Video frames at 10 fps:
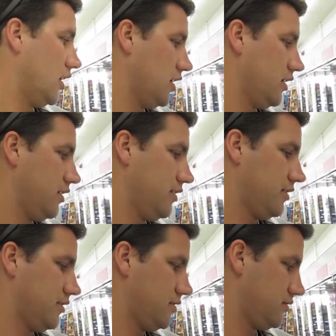
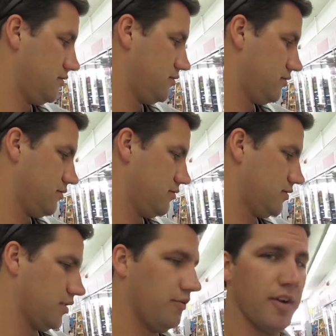Uh,
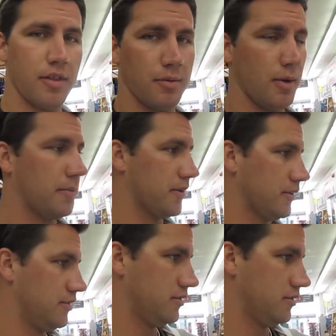let's go find a thermometer.